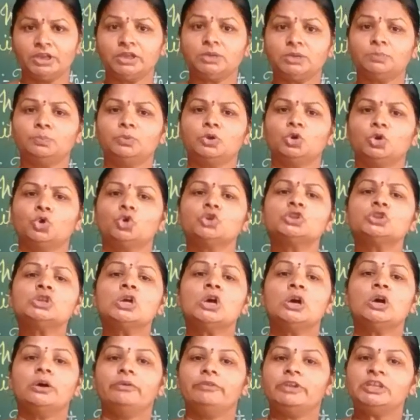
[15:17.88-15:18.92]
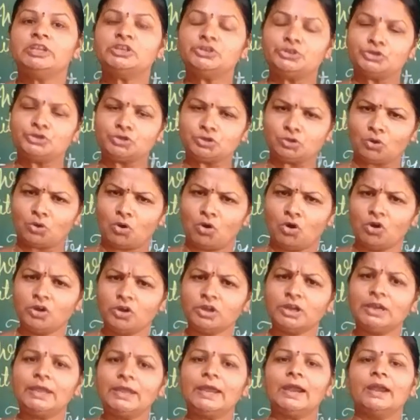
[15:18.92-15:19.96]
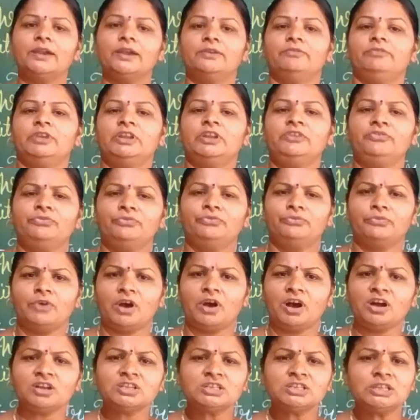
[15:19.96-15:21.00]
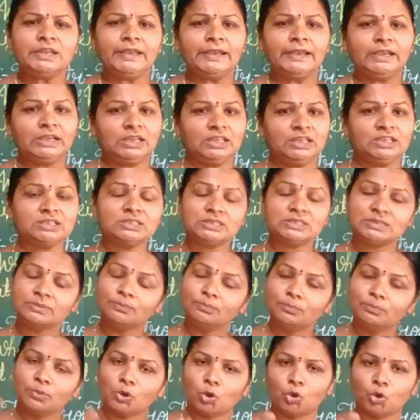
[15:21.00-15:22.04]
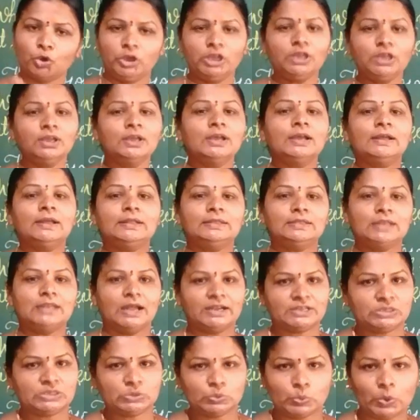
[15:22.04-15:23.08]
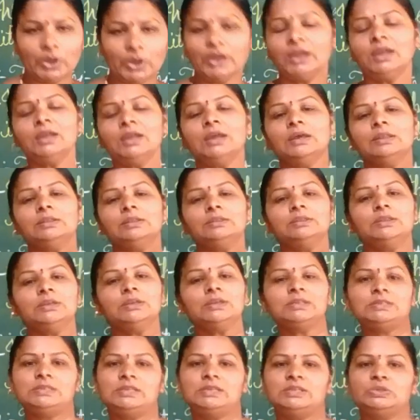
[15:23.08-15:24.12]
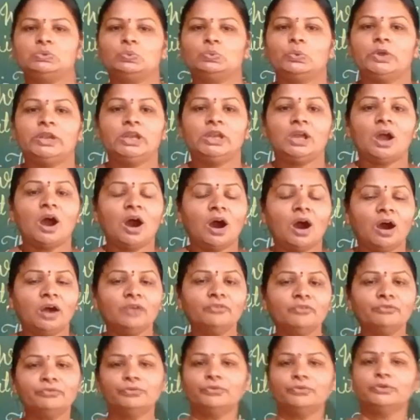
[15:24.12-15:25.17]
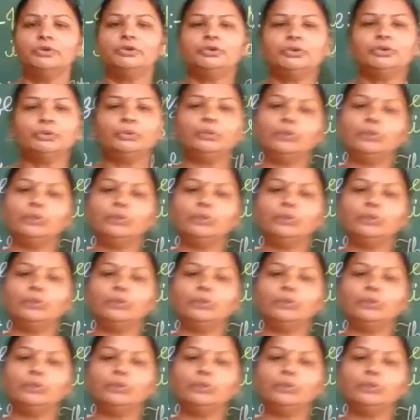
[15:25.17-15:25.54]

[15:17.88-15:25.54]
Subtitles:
It blows very strongly and very fastly it is blowing. That's why this is very harmful